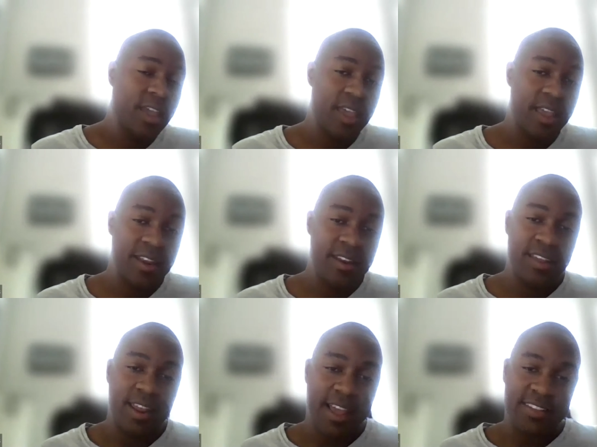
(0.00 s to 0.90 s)
and
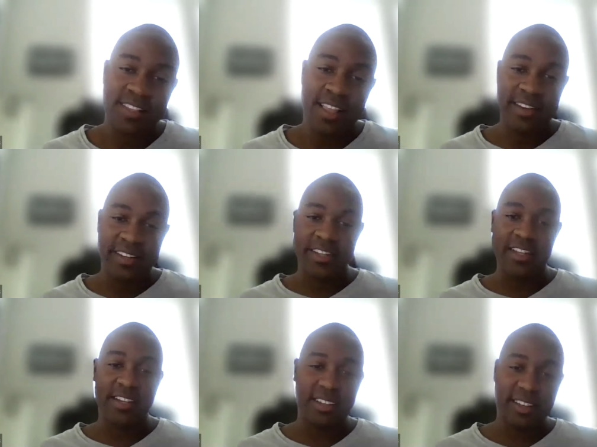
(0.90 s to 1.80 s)
that's like
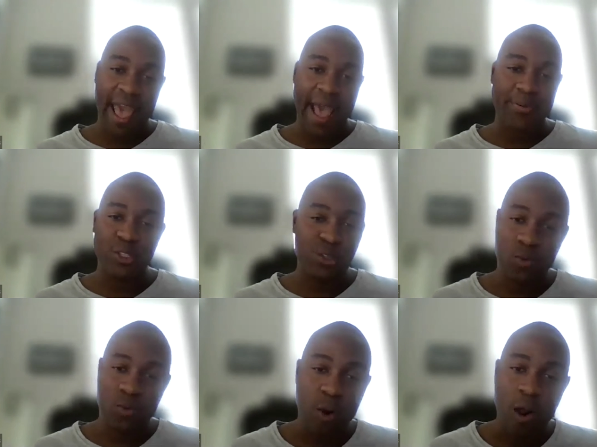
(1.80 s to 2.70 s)
the
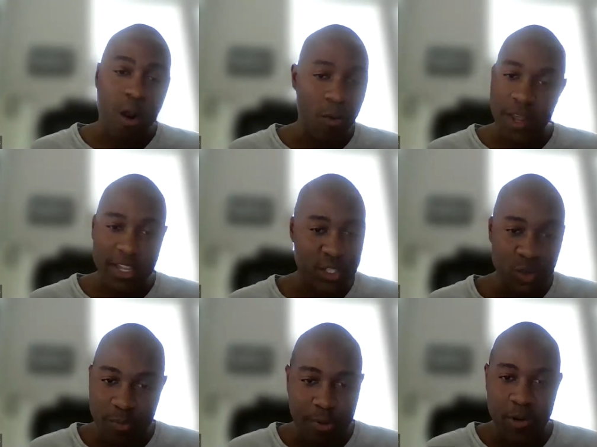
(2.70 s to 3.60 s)
absolute wrong way
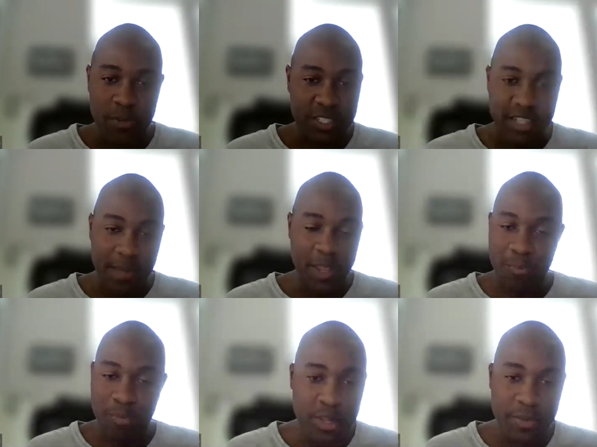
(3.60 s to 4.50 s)
to approach, I
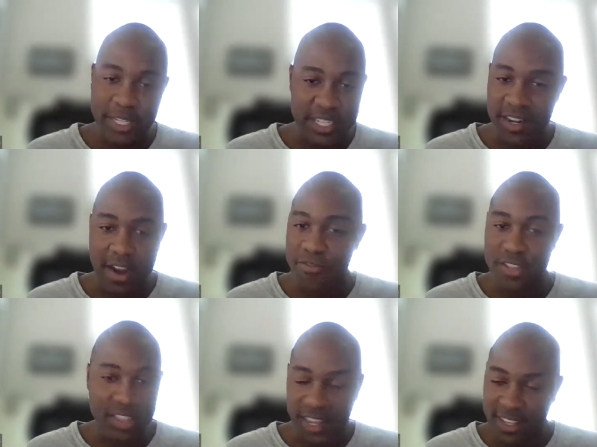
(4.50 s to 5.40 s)
mean, pretty much
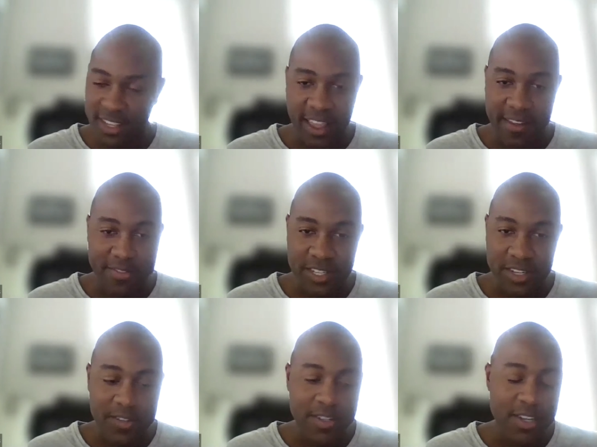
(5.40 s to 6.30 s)
everything in life.
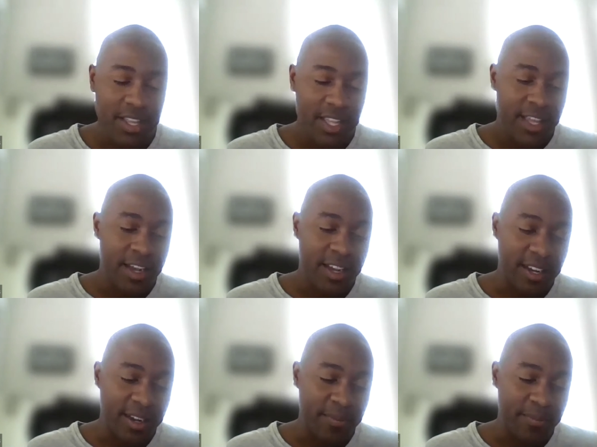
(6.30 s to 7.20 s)
So
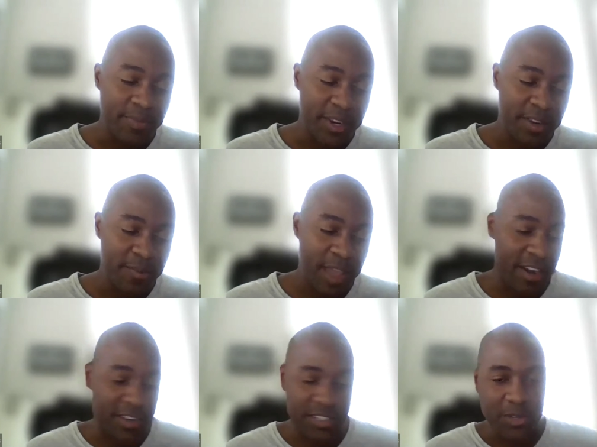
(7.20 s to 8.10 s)

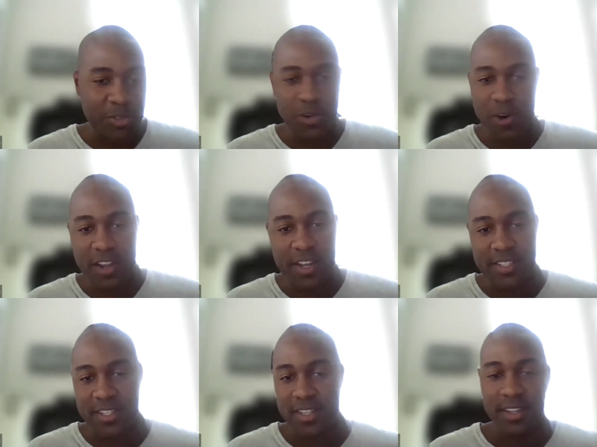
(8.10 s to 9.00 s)
there's no
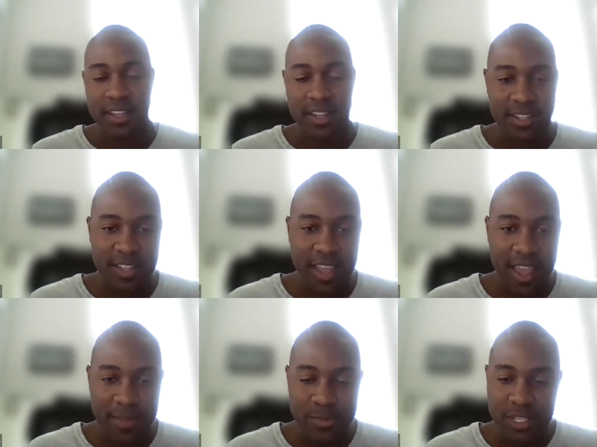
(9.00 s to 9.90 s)
shortcuts in this
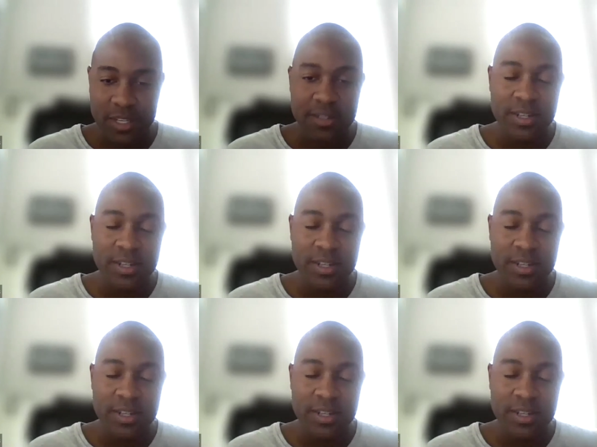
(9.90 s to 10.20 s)
game. So